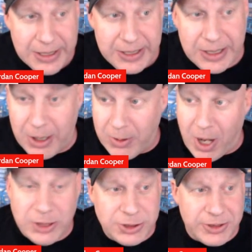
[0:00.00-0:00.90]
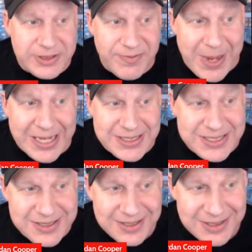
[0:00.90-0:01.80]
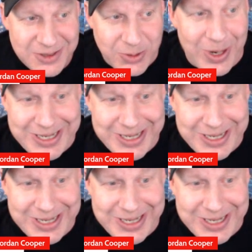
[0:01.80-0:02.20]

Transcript: hundreds of bets, $20,